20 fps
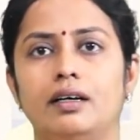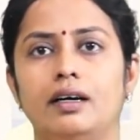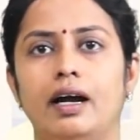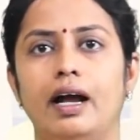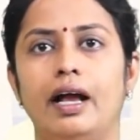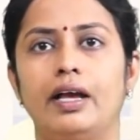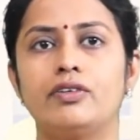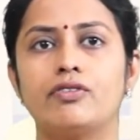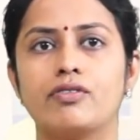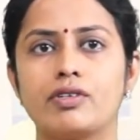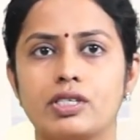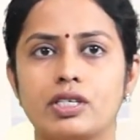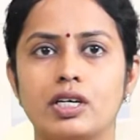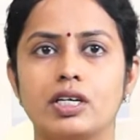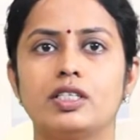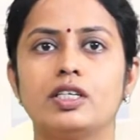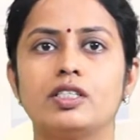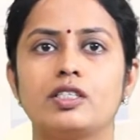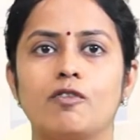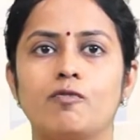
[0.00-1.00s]
And
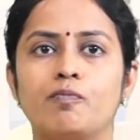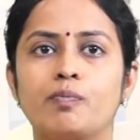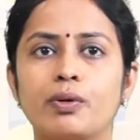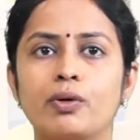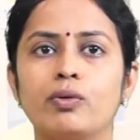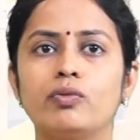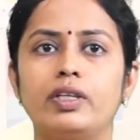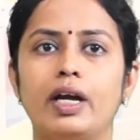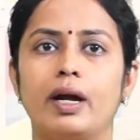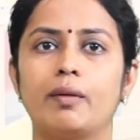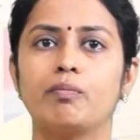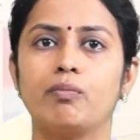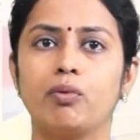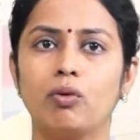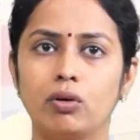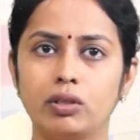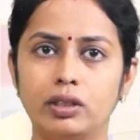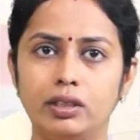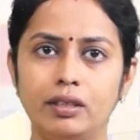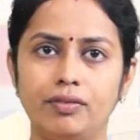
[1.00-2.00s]
researchers have proved that
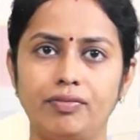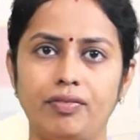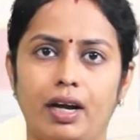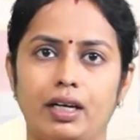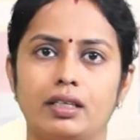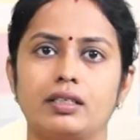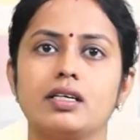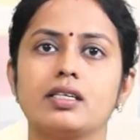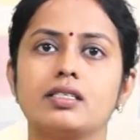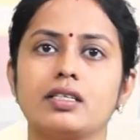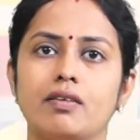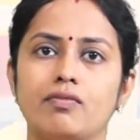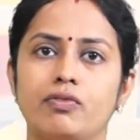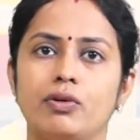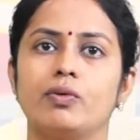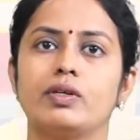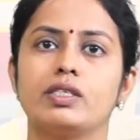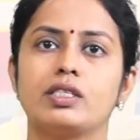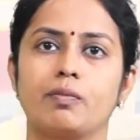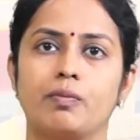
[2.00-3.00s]
both the factors
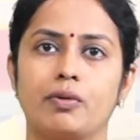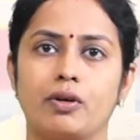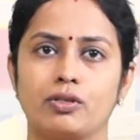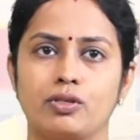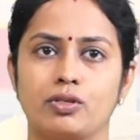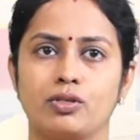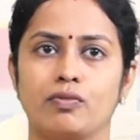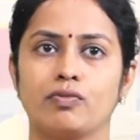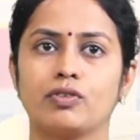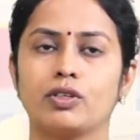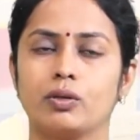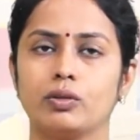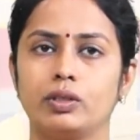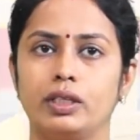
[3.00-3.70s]
influence the process of growth